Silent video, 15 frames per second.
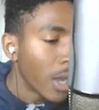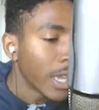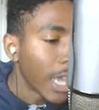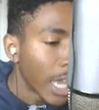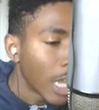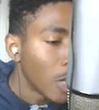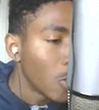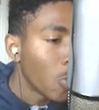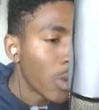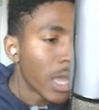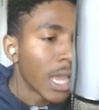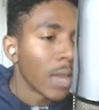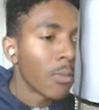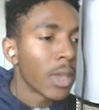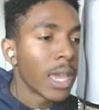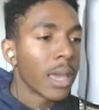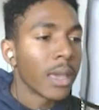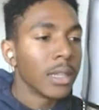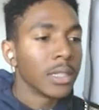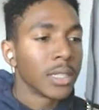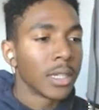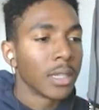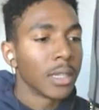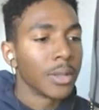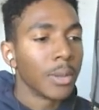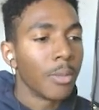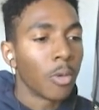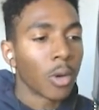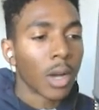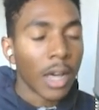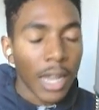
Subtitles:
again, we get into the more